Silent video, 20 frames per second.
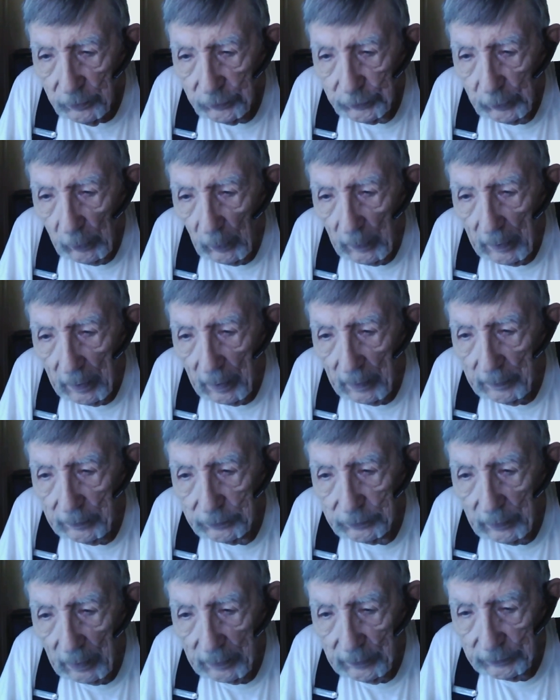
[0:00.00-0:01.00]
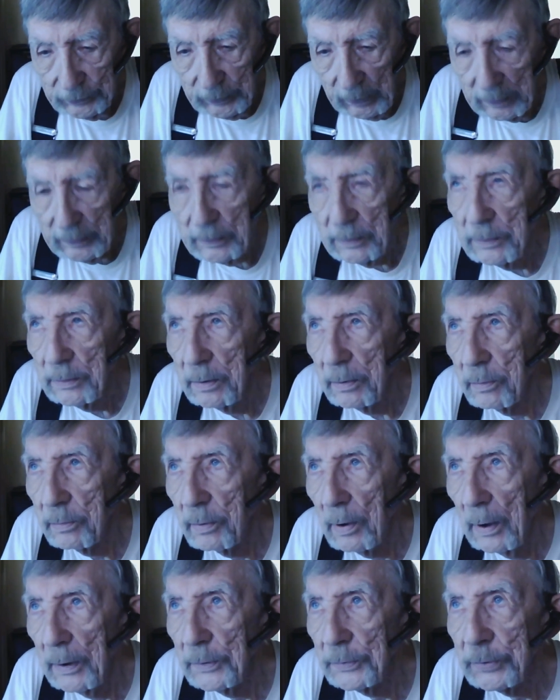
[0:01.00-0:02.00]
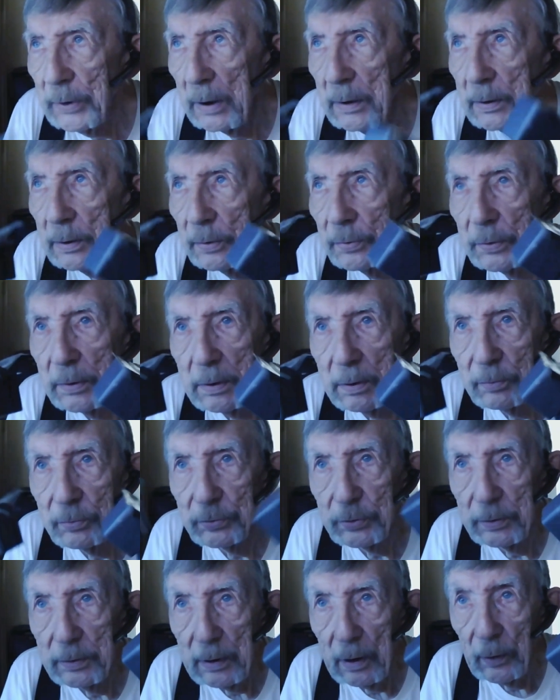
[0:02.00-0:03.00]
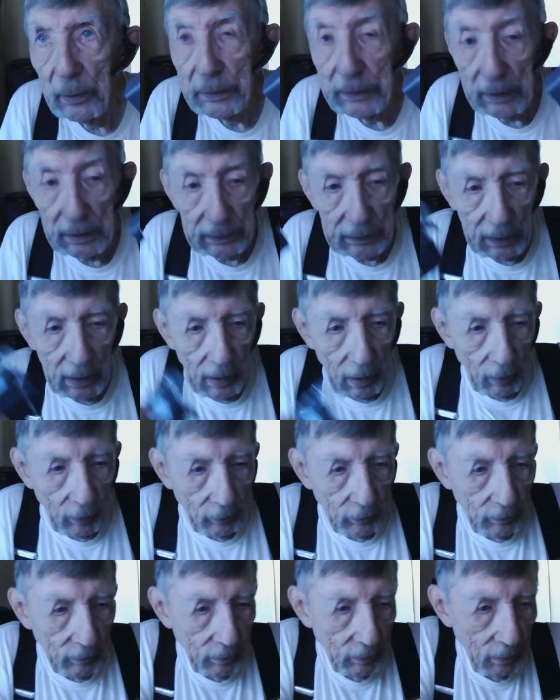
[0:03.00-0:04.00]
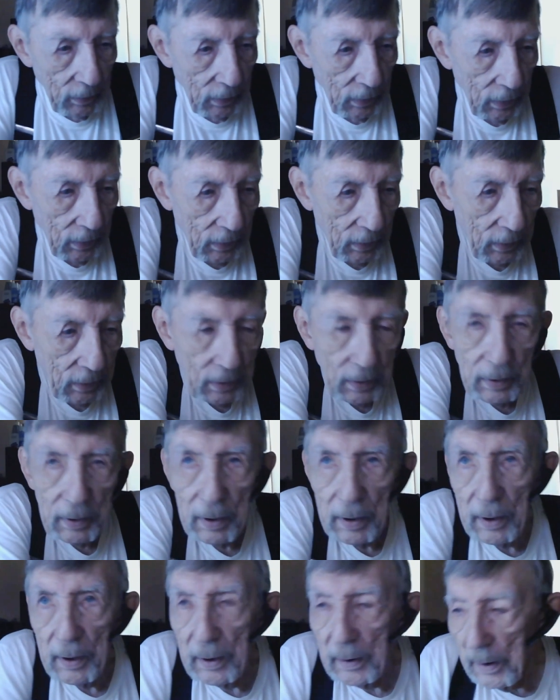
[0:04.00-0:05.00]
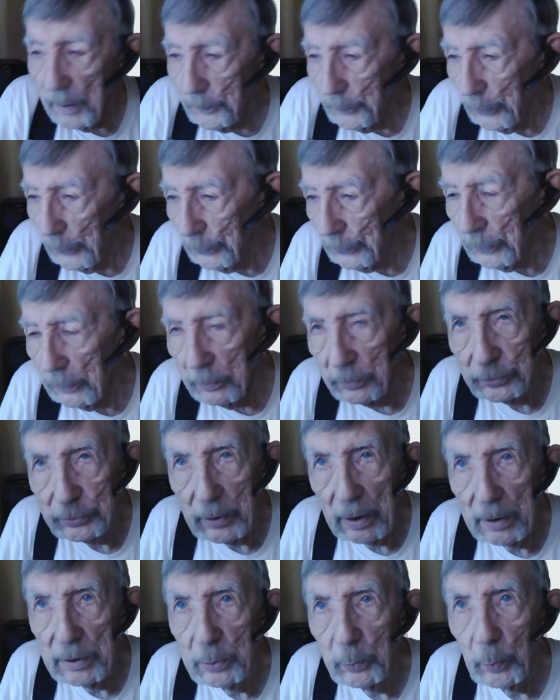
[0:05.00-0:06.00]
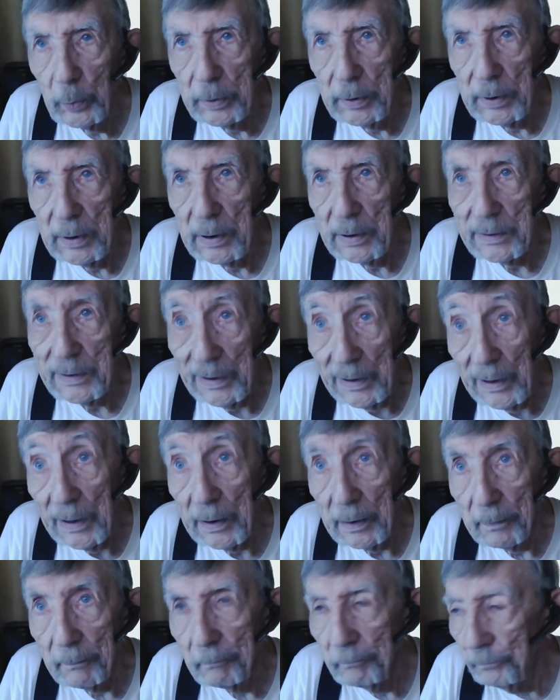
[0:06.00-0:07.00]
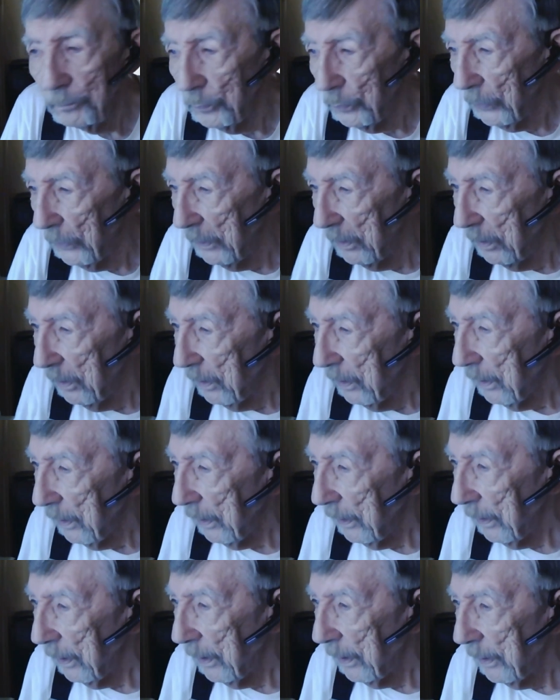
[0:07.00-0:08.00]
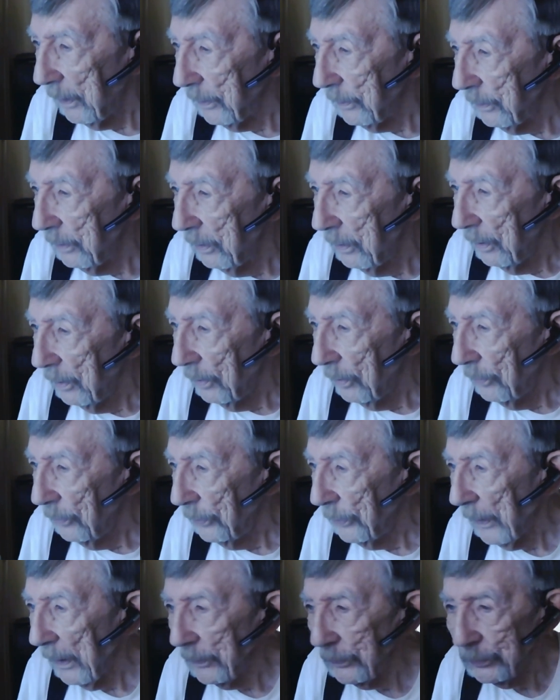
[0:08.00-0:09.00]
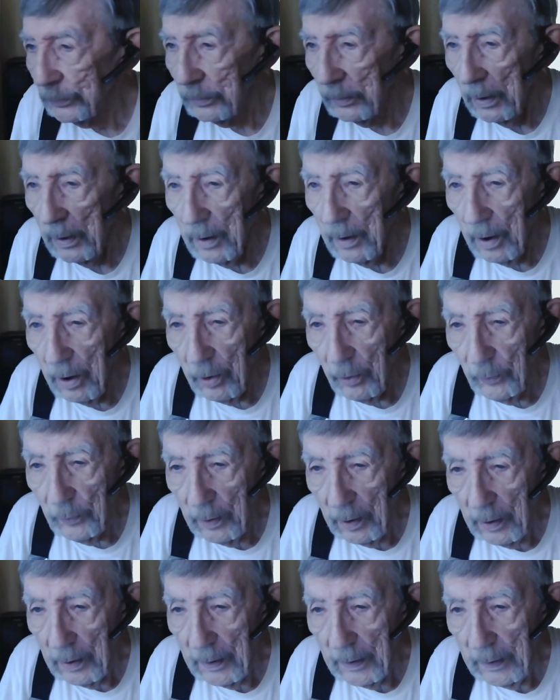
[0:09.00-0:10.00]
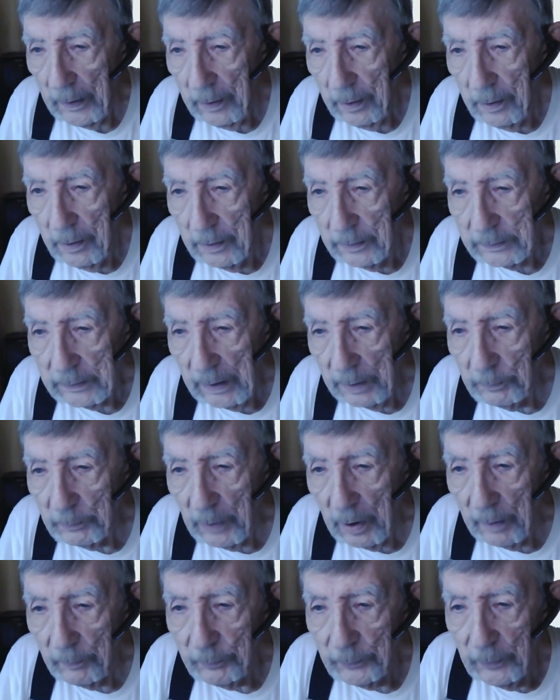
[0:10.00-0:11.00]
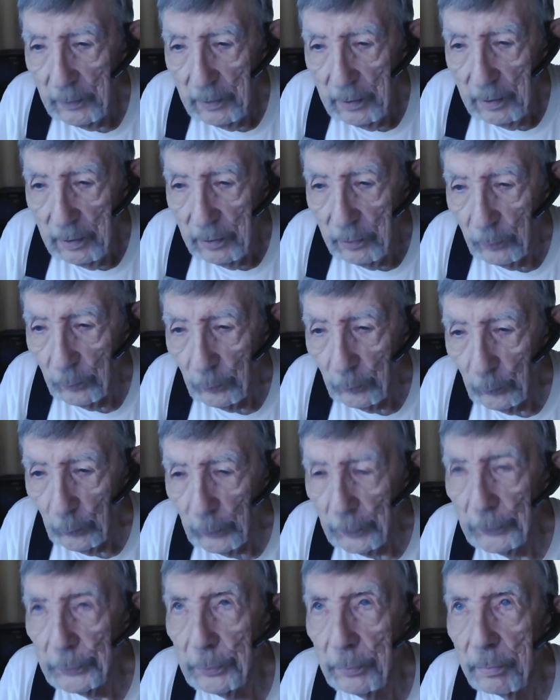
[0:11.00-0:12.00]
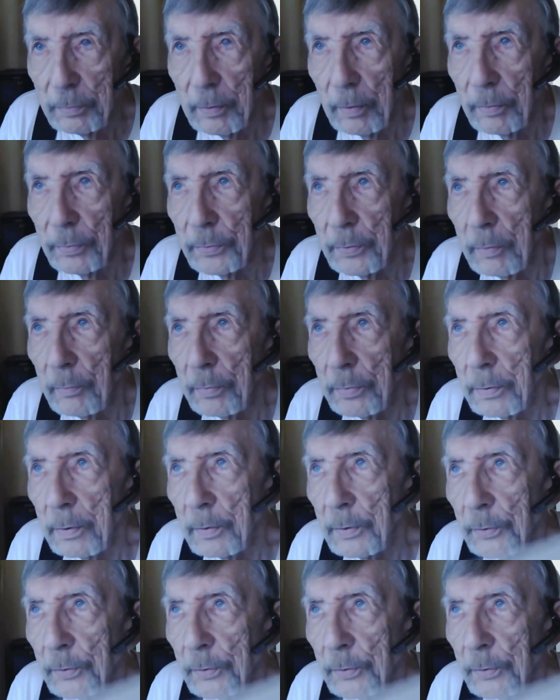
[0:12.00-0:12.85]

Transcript: I'd taken the generic ink out, and I put the genuine ink in, and that's how I came up with the